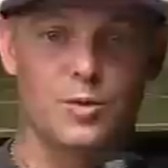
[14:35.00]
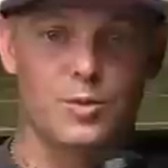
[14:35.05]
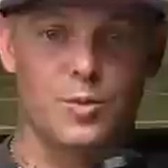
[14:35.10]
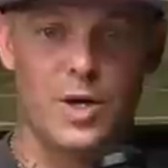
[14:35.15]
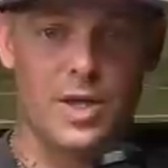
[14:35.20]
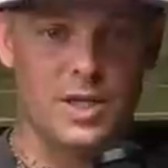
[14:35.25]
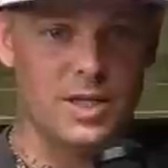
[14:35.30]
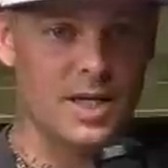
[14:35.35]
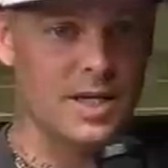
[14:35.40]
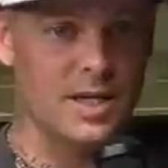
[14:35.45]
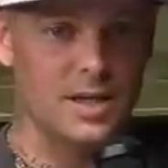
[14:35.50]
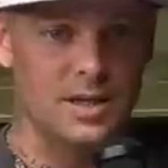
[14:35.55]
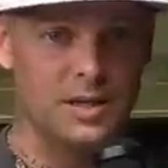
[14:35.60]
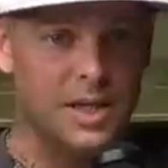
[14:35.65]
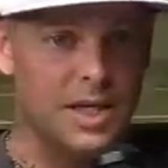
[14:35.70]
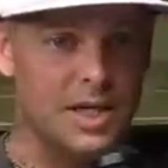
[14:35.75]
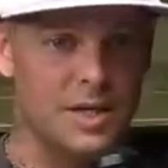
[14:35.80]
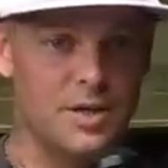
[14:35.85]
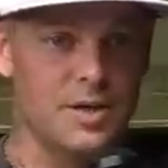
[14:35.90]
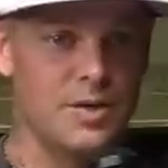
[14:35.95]
wearing like a
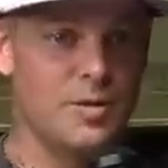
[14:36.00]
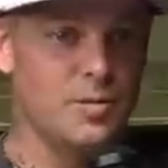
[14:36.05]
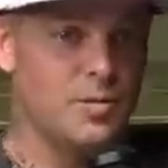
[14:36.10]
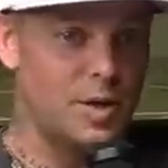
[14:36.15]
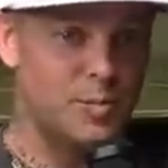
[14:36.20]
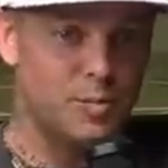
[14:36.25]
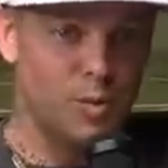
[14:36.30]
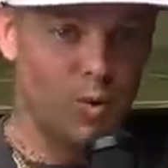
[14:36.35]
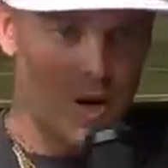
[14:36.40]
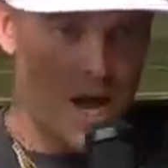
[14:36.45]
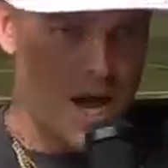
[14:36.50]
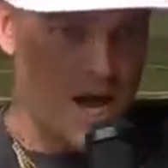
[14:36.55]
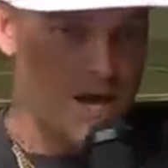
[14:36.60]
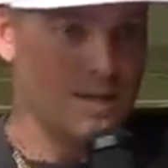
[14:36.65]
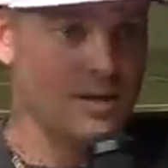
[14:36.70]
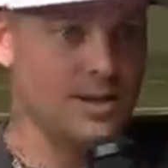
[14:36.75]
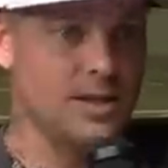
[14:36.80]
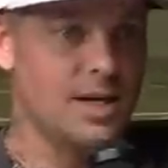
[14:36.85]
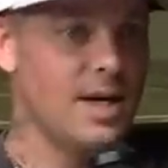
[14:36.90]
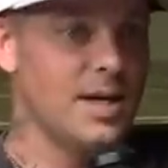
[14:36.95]
Laker Red Bull
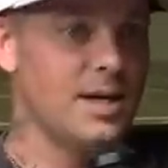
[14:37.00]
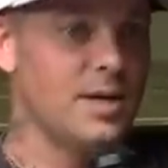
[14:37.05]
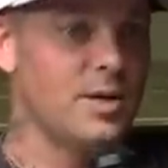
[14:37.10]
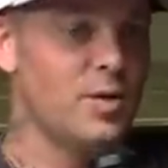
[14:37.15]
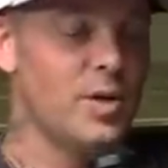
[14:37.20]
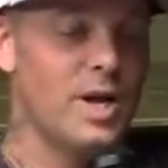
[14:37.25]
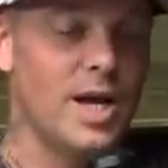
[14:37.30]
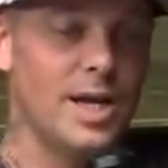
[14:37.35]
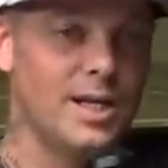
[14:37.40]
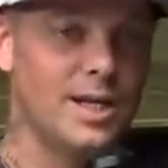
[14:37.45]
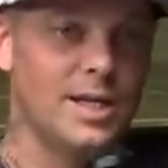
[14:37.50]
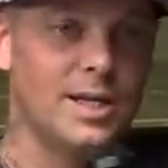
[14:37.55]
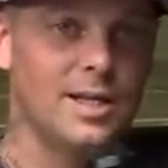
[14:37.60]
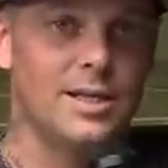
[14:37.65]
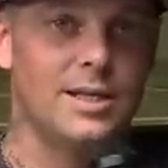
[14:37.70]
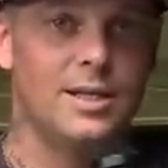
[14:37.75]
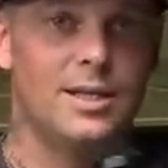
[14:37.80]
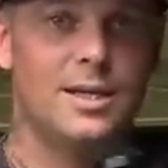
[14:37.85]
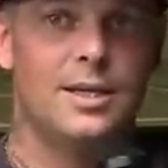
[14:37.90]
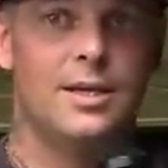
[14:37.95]
hat that I had created,
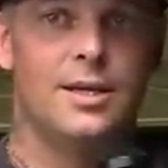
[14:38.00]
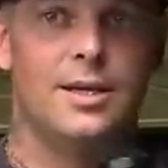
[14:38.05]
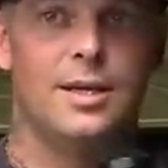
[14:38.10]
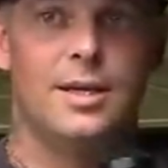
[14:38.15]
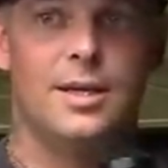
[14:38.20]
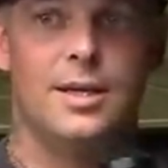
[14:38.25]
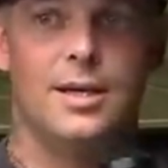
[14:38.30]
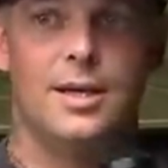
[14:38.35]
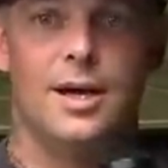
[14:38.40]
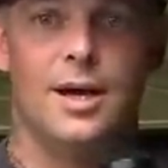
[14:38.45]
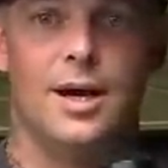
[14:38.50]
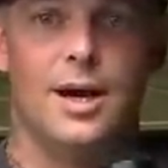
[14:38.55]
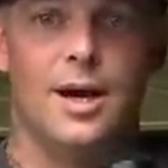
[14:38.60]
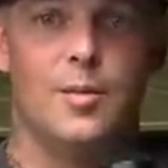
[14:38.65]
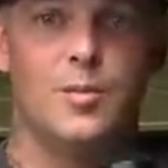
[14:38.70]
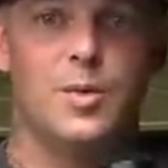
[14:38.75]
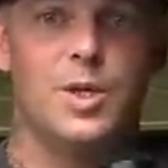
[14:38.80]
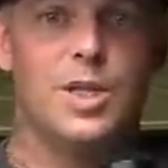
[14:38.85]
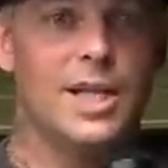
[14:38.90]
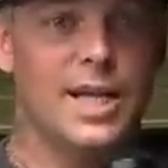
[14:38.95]
and
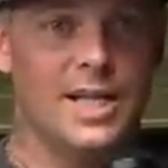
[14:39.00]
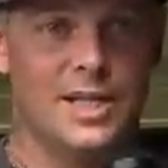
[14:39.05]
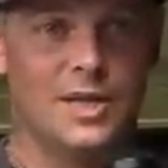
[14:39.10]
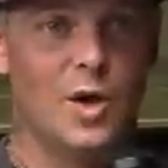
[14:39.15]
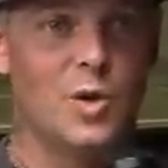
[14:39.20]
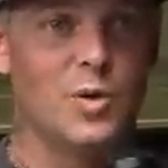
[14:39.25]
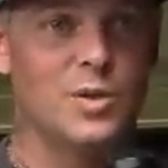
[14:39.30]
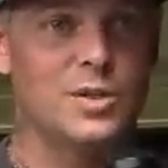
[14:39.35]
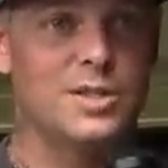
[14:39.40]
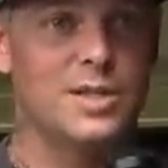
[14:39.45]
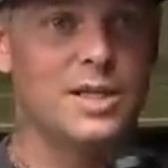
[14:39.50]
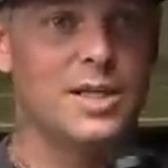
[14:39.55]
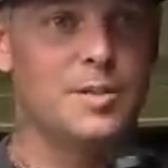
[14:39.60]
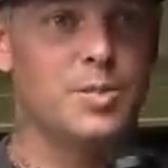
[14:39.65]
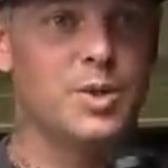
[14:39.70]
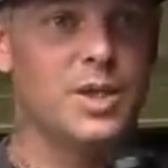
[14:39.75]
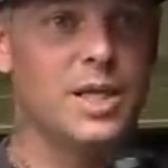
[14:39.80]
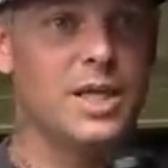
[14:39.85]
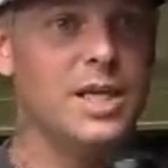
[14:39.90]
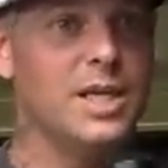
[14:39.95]
um, he like noticed it.
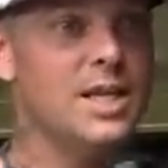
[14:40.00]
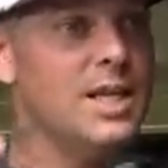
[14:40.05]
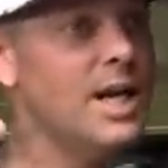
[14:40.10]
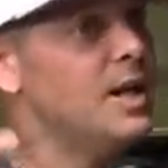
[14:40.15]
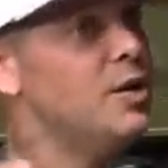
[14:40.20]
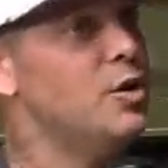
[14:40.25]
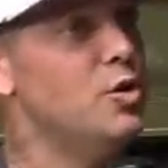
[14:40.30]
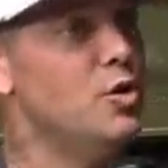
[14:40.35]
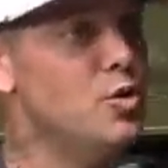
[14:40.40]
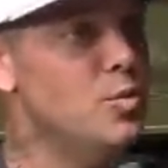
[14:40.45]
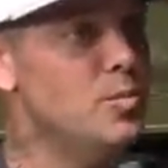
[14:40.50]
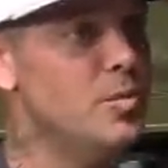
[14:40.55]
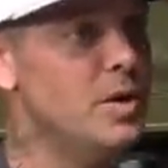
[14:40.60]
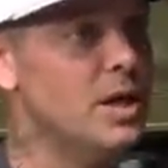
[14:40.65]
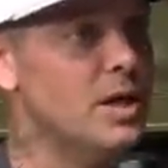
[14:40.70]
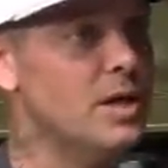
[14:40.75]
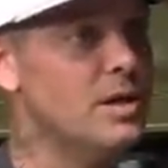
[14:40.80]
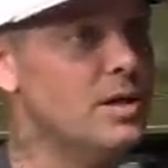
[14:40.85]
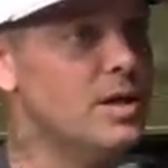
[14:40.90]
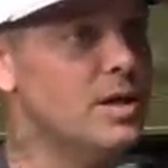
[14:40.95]
But then he like knew
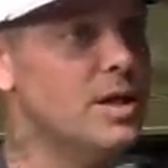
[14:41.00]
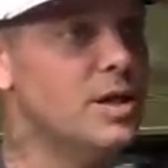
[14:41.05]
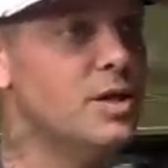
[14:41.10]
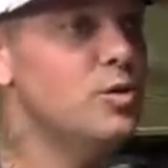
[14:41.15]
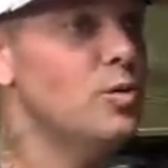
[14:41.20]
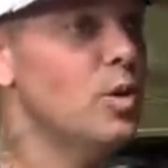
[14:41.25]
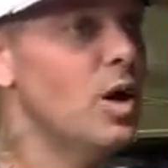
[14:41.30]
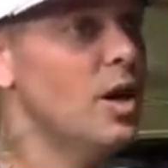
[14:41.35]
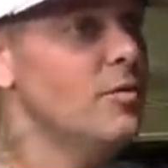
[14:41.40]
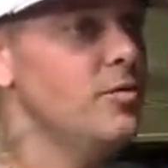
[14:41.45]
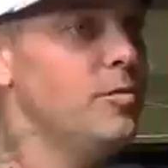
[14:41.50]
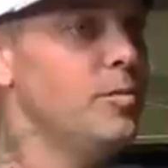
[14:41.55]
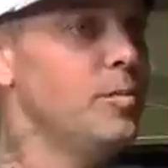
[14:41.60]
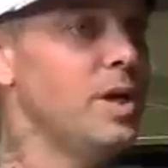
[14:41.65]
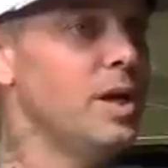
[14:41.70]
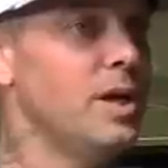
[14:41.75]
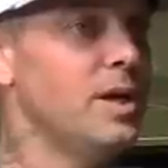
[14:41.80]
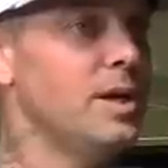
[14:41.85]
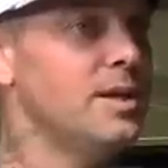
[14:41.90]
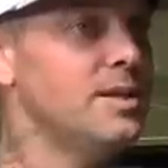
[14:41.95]
me. He knew of
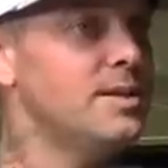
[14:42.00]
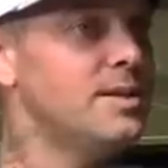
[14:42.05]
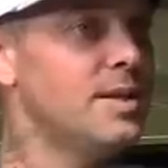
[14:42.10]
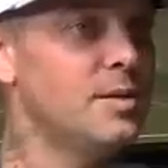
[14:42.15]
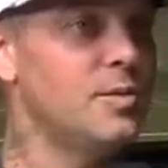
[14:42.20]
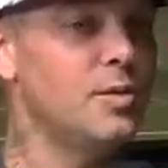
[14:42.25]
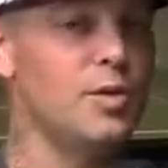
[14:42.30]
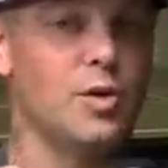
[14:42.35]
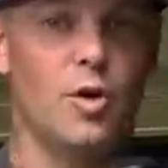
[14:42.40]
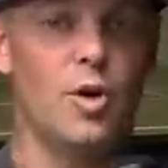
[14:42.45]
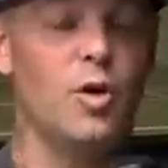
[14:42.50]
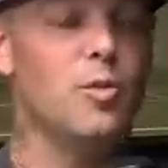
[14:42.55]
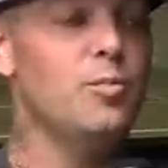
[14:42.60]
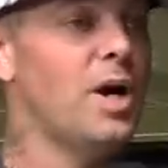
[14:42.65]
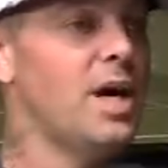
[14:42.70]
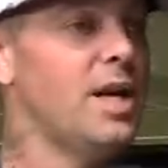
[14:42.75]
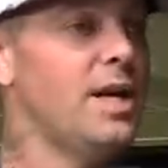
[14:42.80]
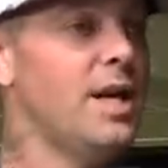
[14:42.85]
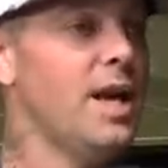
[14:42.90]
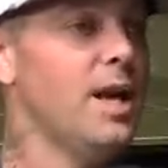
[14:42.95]
me and said called
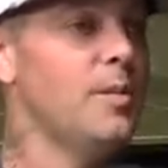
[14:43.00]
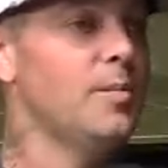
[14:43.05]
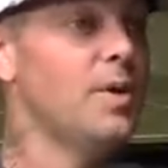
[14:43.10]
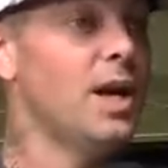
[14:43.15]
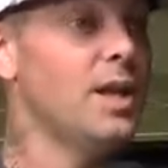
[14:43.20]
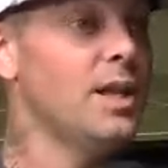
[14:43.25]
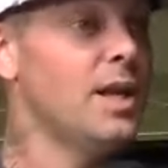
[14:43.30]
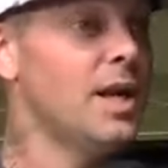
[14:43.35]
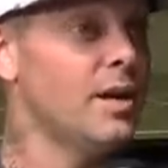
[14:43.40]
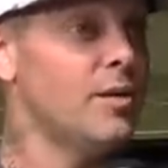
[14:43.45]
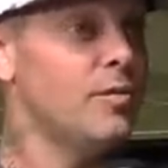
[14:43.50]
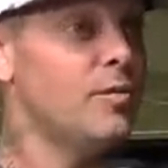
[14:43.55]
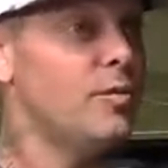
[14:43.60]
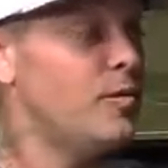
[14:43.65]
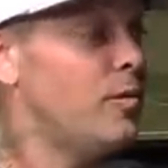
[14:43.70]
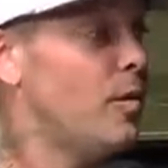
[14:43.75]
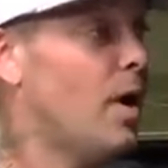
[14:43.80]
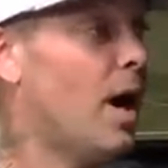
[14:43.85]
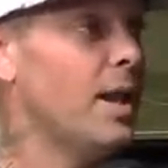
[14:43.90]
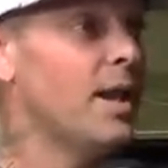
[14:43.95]
my name, and I like
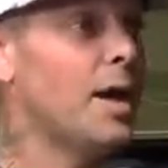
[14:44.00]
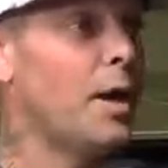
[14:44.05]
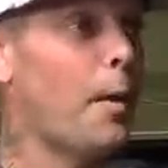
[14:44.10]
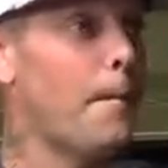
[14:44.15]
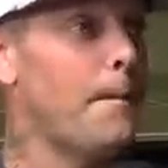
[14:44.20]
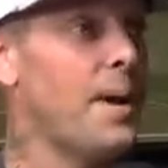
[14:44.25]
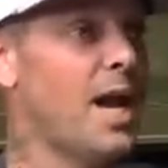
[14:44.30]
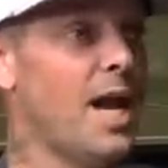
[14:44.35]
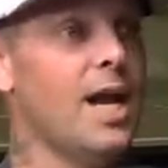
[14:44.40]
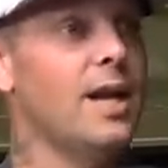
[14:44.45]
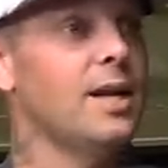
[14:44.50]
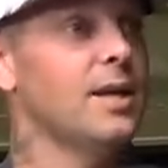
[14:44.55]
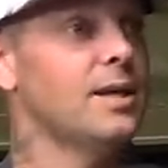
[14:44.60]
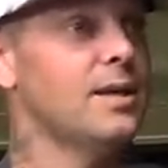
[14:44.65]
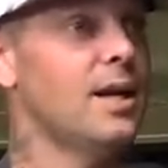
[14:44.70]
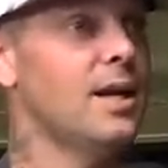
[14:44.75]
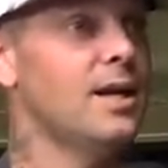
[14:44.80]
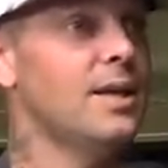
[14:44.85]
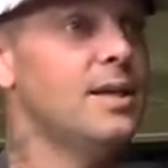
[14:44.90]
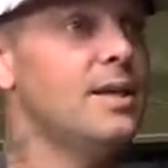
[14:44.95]
I like panicked.
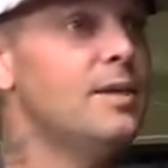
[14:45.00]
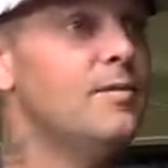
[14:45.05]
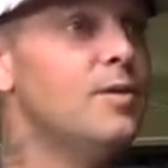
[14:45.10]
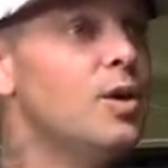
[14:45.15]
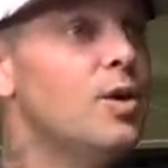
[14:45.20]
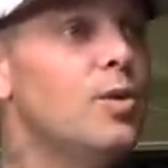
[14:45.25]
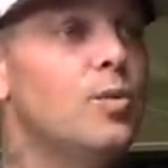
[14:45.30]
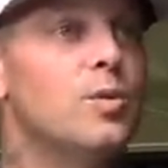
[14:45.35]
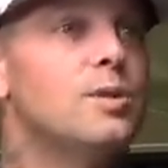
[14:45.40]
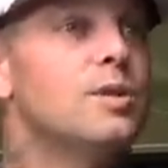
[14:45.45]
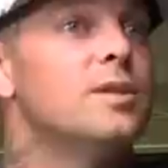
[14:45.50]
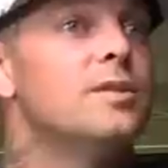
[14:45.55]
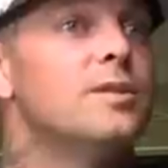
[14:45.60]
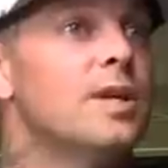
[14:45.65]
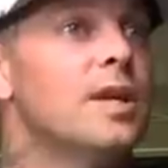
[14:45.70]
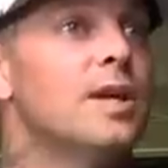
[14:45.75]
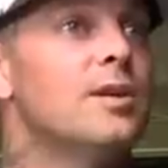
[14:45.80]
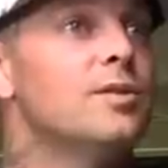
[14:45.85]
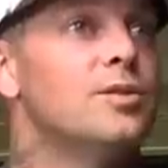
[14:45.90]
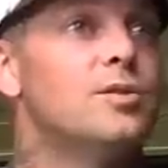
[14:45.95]
I didn't even know what to
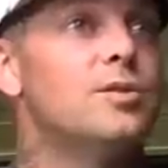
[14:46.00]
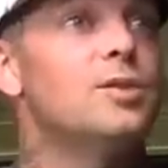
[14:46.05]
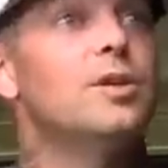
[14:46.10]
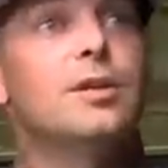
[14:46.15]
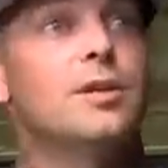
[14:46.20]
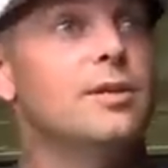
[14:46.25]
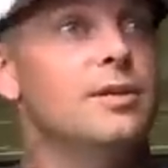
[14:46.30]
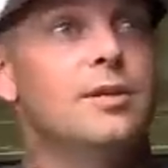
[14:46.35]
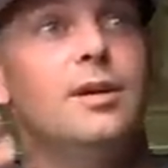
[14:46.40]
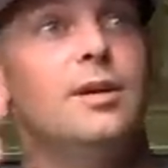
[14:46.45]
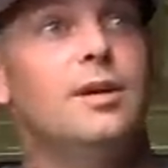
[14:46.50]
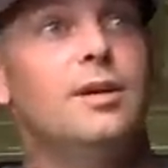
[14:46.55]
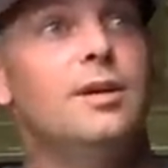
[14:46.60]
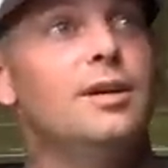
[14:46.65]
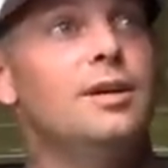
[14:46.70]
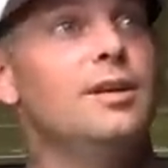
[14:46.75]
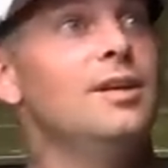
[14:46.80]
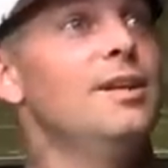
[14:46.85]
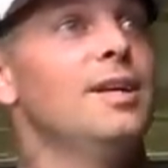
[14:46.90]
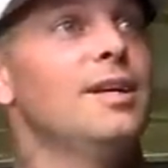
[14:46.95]
say. I was
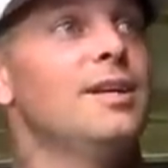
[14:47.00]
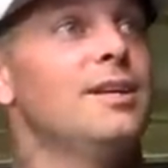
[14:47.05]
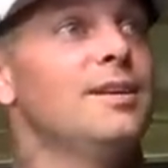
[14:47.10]
like